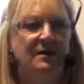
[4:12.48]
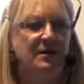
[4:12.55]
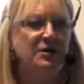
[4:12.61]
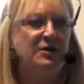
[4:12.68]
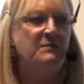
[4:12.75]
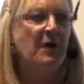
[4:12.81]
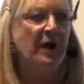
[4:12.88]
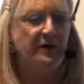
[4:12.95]

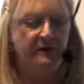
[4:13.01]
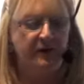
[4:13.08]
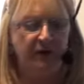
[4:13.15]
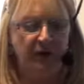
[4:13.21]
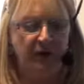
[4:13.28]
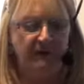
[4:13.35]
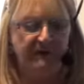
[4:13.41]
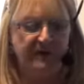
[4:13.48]
You might have
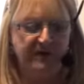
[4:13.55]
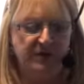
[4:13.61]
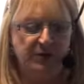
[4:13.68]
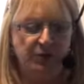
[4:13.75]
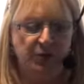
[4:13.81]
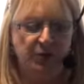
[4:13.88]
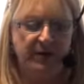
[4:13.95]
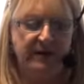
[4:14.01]
heard of the
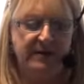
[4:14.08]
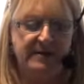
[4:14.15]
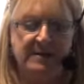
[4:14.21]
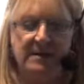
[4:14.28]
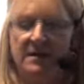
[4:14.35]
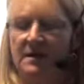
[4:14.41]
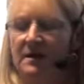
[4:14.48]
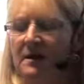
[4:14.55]
stories
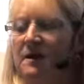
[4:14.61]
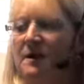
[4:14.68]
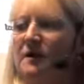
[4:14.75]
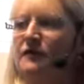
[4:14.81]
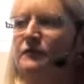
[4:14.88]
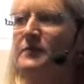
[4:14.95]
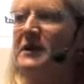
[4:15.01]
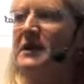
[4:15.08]

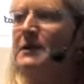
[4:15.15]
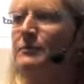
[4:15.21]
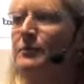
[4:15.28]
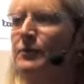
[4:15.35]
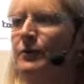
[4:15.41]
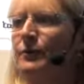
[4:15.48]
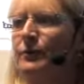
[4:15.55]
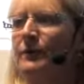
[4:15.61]
of
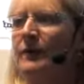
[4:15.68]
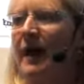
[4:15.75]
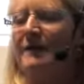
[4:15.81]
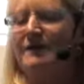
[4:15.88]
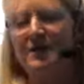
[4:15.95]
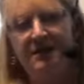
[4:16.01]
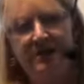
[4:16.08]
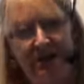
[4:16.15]
people
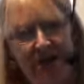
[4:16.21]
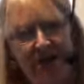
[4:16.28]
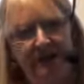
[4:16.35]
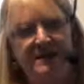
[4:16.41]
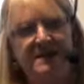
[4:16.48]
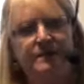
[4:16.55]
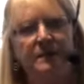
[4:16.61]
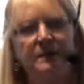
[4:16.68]
having a near-death
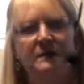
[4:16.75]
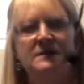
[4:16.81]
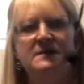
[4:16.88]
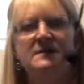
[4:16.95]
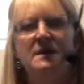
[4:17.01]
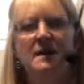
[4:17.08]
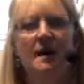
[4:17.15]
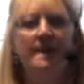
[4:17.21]
experience,